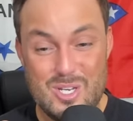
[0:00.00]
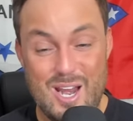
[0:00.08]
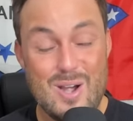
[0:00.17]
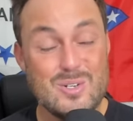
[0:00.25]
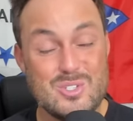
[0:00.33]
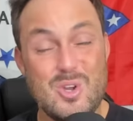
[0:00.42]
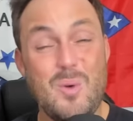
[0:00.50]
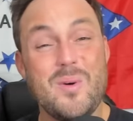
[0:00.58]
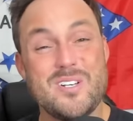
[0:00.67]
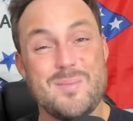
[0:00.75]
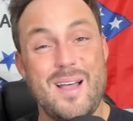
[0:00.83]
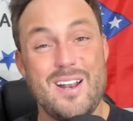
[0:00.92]
care so
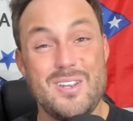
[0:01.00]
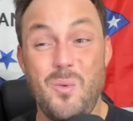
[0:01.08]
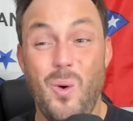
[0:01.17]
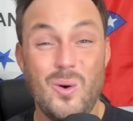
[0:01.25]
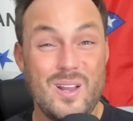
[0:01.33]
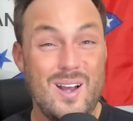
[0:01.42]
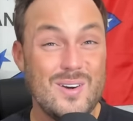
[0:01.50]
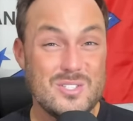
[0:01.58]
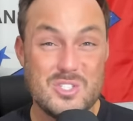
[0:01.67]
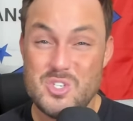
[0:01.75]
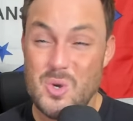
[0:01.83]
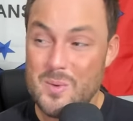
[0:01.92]
much about it. You all care
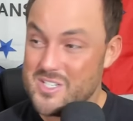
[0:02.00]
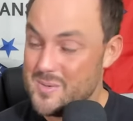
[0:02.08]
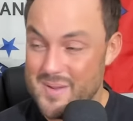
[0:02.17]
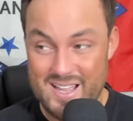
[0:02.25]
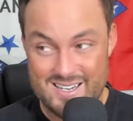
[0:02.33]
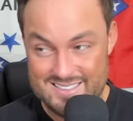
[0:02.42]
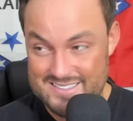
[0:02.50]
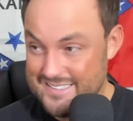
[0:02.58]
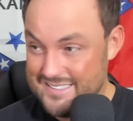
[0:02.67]
so much about it.